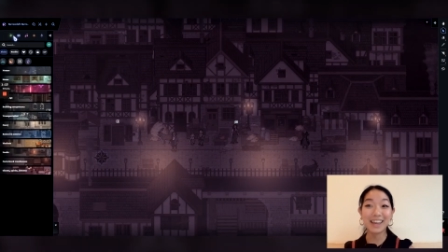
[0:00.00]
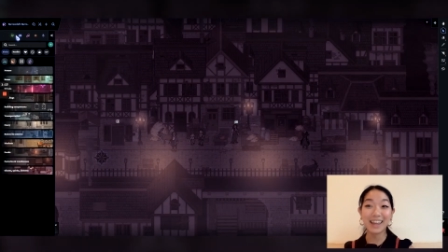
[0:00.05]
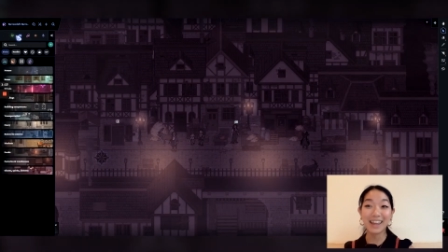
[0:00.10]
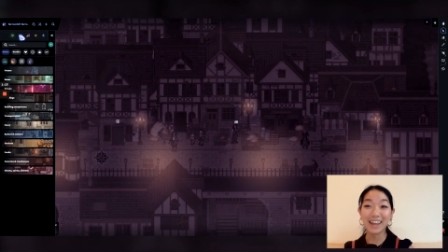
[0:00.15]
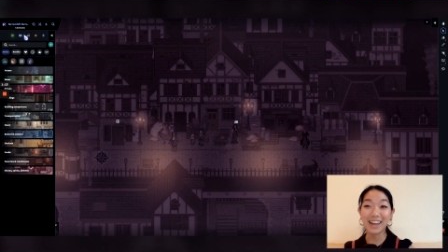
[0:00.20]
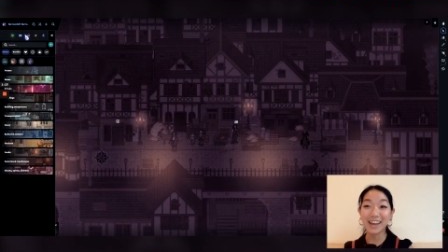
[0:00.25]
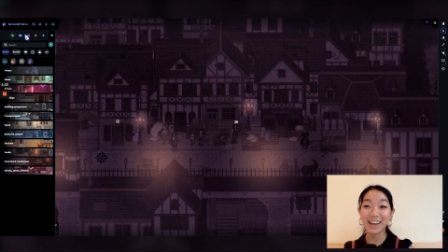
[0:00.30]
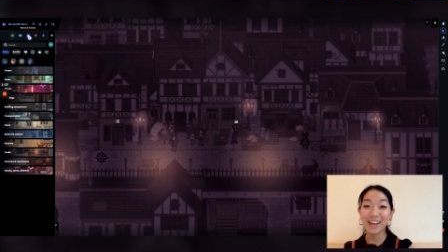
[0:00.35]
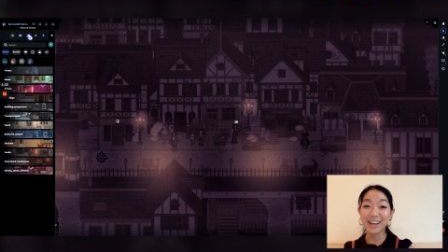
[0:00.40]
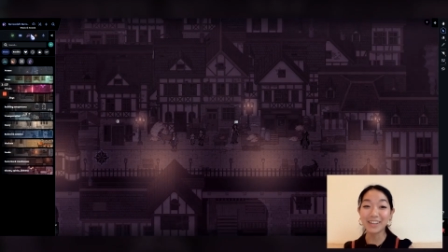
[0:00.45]

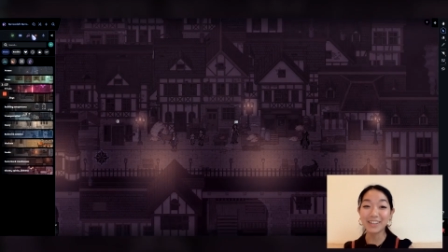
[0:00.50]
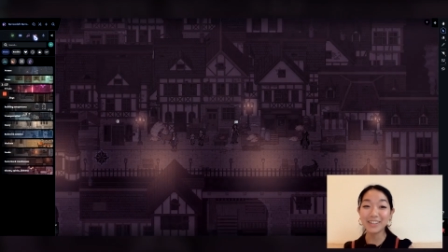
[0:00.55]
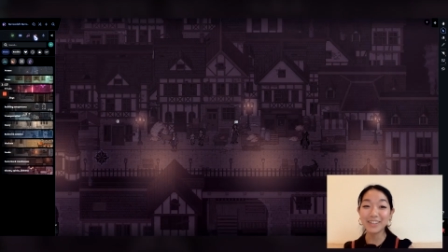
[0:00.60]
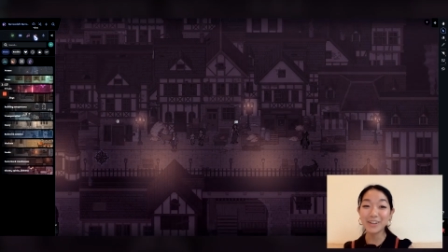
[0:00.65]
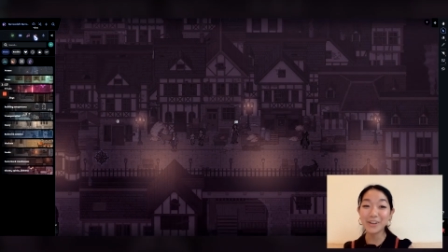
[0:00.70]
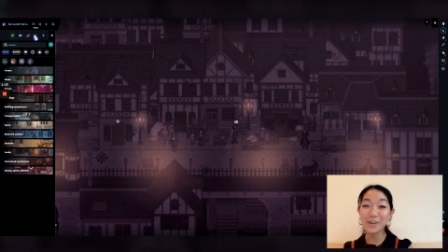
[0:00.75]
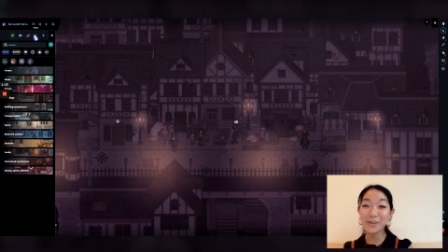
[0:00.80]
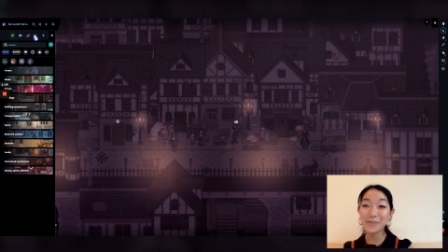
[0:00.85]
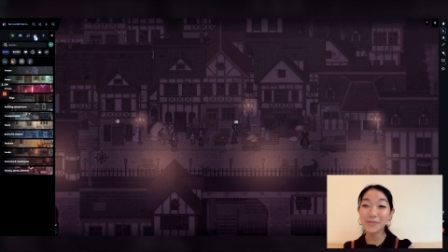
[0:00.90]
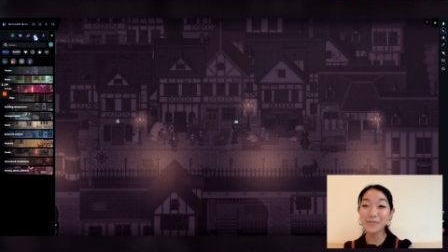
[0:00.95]
and
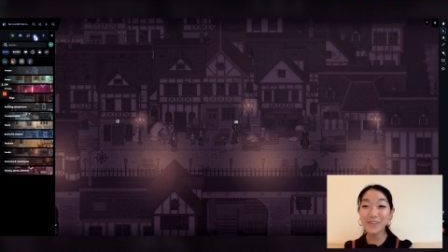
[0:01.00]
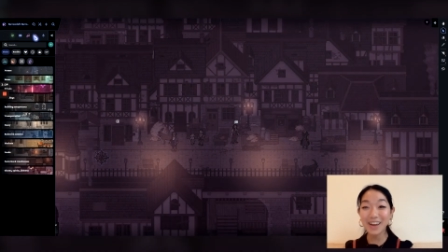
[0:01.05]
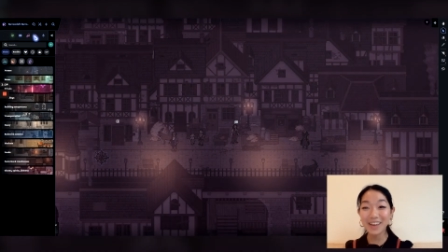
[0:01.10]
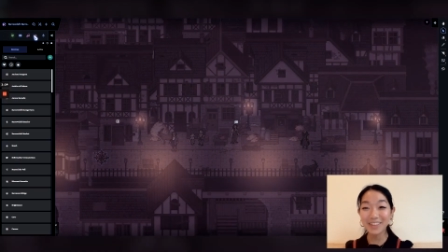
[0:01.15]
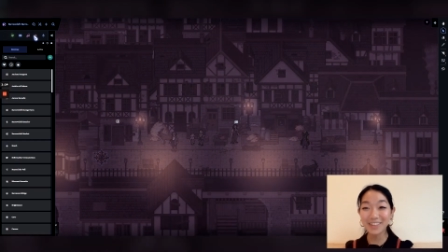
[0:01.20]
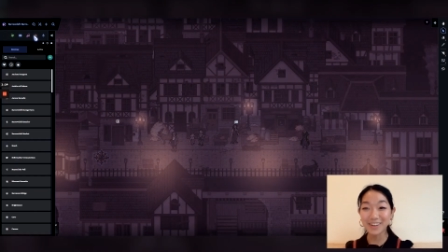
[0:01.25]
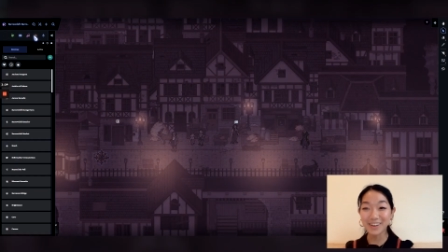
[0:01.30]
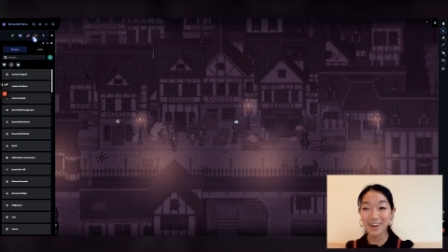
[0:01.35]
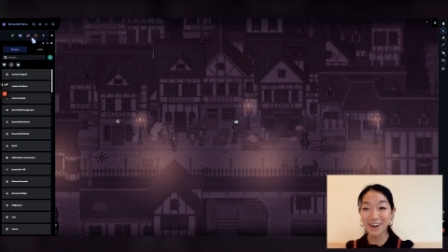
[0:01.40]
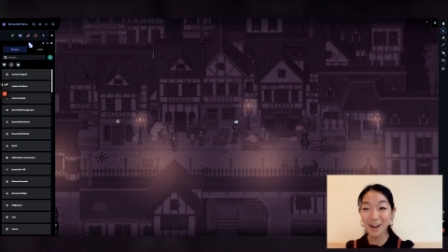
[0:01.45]

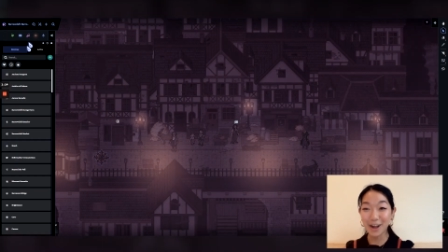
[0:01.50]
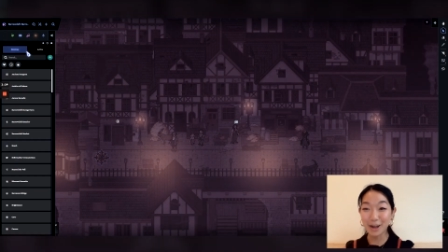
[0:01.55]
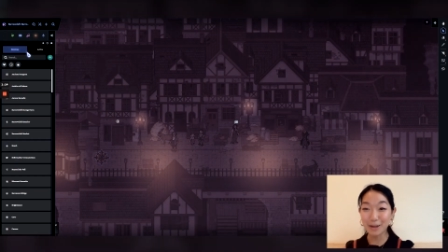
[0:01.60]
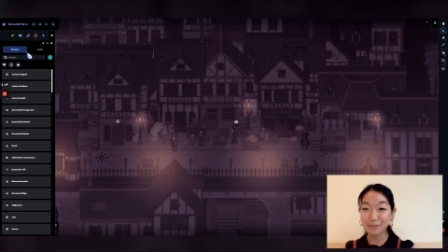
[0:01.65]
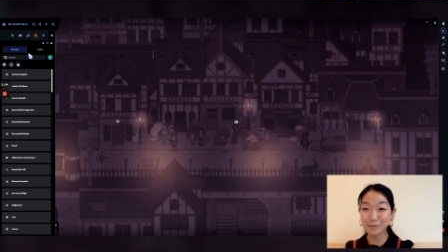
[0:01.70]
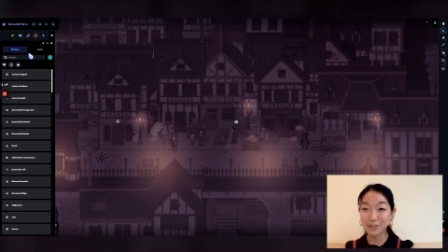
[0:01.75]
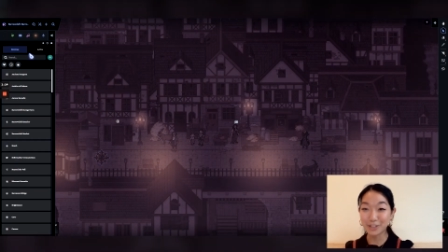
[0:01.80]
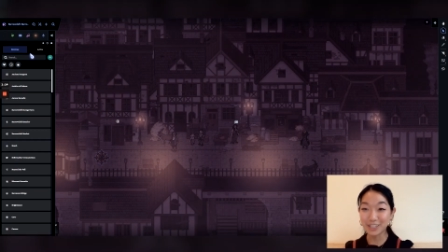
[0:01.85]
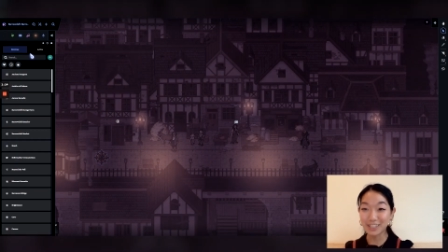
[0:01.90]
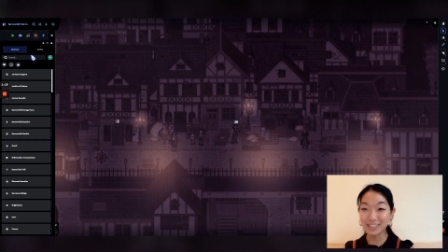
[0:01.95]
weather
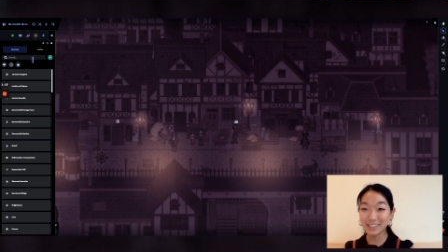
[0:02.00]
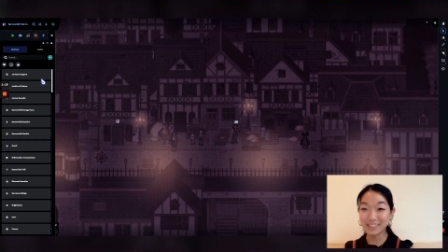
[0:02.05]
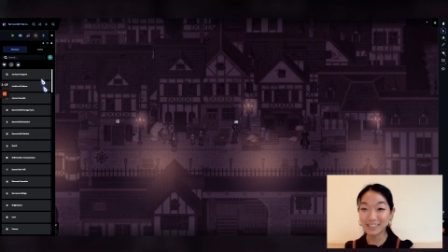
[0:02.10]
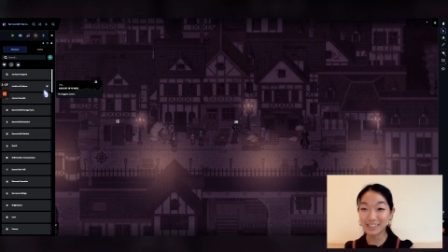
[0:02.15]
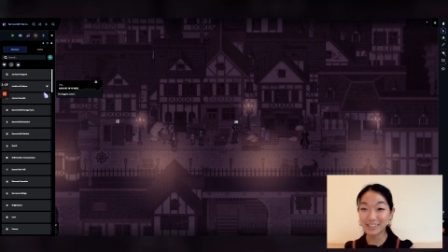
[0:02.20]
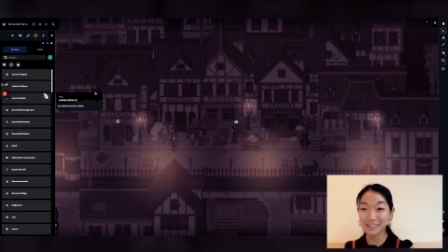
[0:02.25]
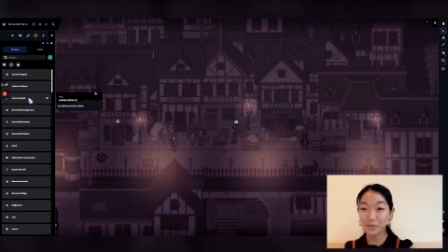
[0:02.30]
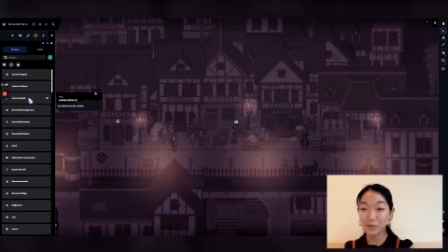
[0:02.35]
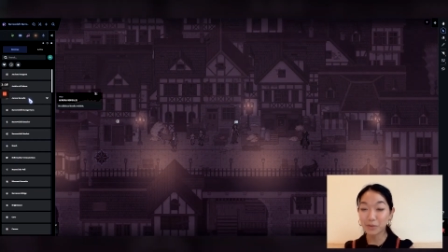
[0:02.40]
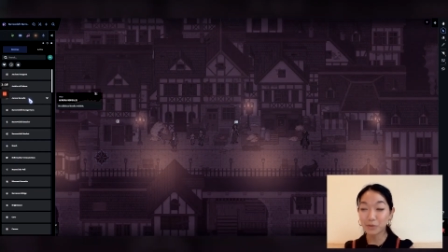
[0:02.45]
options,